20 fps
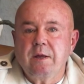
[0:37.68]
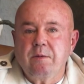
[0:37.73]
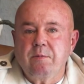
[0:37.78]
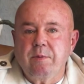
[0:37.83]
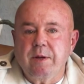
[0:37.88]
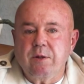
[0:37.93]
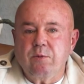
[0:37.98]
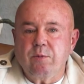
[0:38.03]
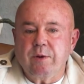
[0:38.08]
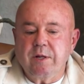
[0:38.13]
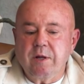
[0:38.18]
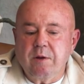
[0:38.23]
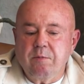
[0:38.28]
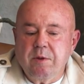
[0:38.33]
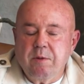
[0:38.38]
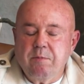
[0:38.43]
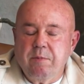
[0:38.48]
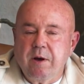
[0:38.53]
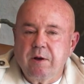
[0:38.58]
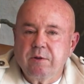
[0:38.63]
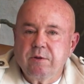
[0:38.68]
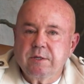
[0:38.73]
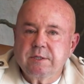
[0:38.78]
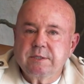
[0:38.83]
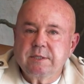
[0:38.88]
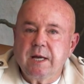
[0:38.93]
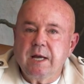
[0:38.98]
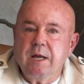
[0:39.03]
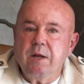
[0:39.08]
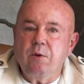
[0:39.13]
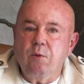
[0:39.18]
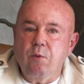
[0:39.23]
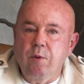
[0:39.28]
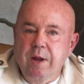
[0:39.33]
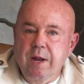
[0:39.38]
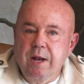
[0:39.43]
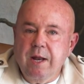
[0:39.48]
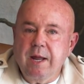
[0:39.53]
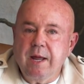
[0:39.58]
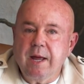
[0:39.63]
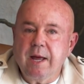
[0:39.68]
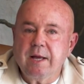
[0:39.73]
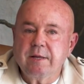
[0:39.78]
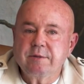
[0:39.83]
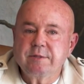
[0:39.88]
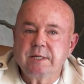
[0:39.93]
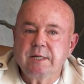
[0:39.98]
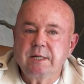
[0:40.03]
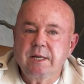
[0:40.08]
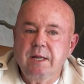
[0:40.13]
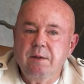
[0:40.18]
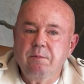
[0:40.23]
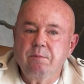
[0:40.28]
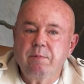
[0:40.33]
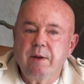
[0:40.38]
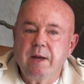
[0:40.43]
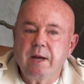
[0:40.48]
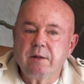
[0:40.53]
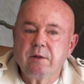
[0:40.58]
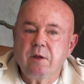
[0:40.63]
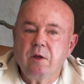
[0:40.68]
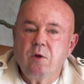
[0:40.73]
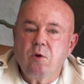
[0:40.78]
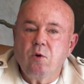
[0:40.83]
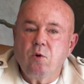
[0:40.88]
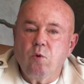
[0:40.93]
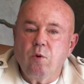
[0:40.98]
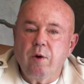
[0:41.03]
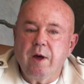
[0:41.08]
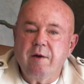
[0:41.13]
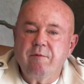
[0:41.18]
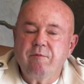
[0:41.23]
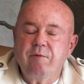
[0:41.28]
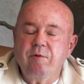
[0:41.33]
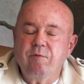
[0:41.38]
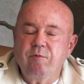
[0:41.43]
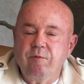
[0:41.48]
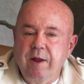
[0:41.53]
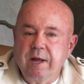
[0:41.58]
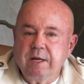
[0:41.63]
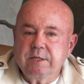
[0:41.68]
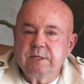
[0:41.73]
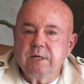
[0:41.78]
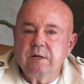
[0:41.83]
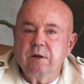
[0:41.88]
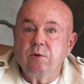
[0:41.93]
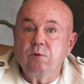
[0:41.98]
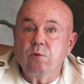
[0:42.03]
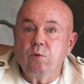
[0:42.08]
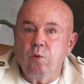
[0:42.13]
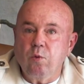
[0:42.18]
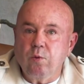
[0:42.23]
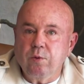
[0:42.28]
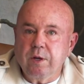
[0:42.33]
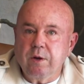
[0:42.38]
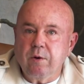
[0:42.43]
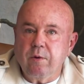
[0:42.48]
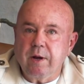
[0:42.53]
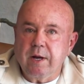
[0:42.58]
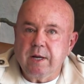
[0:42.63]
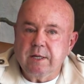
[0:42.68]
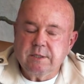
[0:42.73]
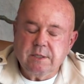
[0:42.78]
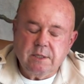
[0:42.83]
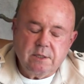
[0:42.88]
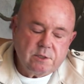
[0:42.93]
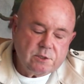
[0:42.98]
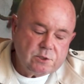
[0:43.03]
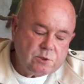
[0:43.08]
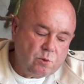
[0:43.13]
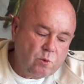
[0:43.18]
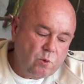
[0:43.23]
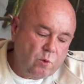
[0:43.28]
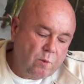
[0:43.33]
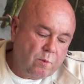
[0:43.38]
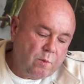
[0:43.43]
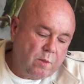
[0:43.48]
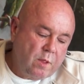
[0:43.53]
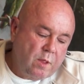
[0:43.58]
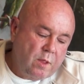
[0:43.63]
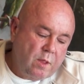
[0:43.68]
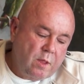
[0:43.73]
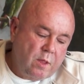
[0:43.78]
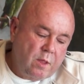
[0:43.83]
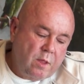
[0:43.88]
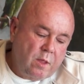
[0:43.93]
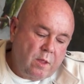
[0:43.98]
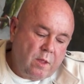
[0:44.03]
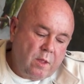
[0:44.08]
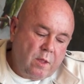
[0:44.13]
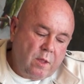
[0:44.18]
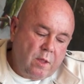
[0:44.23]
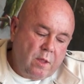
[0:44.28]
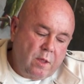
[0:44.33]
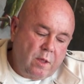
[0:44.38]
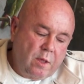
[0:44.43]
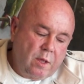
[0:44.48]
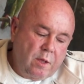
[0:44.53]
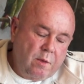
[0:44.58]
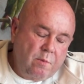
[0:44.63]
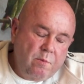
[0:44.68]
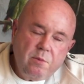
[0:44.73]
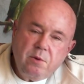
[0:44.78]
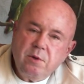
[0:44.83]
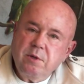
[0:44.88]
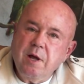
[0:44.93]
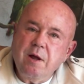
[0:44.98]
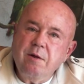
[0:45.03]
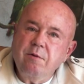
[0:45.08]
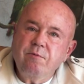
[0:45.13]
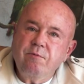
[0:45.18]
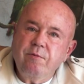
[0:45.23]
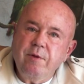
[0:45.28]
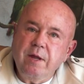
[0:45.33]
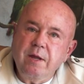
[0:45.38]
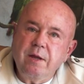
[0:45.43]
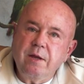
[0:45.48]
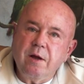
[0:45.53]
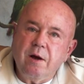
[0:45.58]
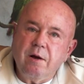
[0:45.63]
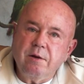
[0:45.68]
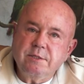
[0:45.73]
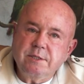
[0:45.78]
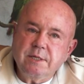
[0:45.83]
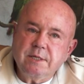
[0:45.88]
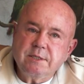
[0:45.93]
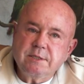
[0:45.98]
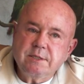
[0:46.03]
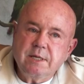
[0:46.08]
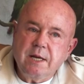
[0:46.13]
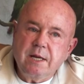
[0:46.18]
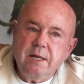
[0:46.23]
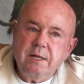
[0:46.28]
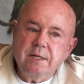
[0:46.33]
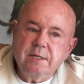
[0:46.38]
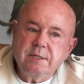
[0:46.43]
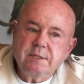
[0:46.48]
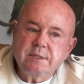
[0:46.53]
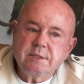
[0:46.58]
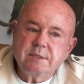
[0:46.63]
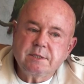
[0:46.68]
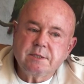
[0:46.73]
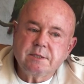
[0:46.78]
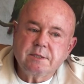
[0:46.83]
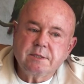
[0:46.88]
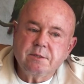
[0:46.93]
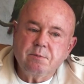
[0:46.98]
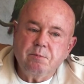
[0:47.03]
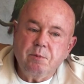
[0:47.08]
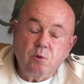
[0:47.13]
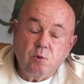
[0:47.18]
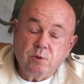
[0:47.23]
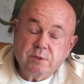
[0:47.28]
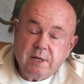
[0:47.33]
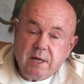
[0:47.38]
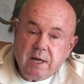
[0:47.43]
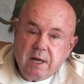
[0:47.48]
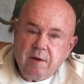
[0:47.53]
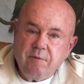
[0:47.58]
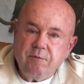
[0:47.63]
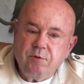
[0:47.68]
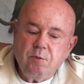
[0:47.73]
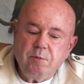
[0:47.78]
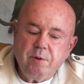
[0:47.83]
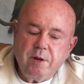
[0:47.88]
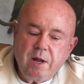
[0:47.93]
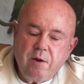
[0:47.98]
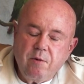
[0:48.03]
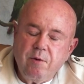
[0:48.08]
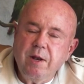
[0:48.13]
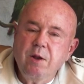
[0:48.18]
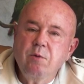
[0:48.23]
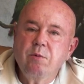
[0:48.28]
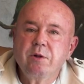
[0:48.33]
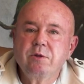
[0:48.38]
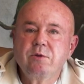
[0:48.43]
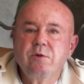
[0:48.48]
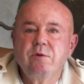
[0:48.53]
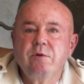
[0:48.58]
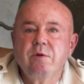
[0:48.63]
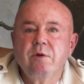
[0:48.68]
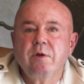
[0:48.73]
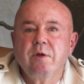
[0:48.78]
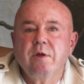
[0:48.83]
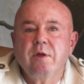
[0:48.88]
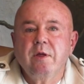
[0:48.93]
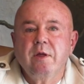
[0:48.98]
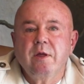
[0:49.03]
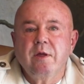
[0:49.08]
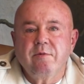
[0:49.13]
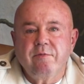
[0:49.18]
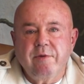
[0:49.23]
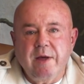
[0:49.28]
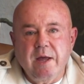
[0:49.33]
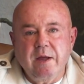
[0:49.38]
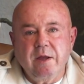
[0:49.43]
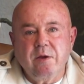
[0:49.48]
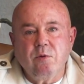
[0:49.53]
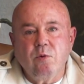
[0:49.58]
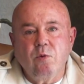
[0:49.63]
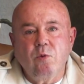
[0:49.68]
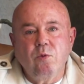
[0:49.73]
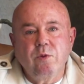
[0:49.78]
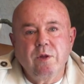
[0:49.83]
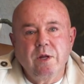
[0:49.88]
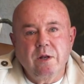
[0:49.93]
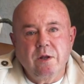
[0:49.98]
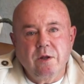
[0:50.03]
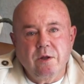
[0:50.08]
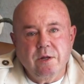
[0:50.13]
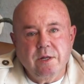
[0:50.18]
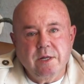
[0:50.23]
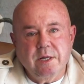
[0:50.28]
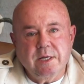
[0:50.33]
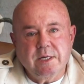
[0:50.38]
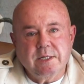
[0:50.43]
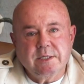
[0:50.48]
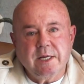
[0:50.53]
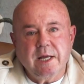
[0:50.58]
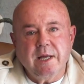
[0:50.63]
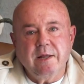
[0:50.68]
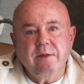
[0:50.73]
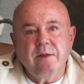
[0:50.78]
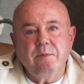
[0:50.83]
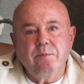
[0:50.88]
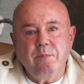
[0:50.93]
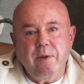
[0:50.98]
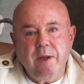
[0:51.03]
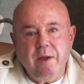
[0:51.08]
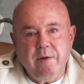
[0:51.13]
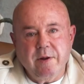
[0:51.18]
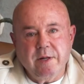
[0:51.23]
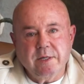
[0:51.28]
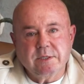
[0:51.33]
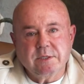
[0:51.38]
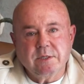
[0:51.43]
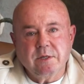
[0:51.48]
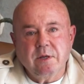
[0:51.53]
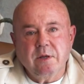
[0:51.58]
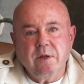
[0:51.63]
but what I'm about to say really has an impact or have reflection on all the grades in the school. Don't think I just say this because I have to, but I really want to thank all the learners and the parents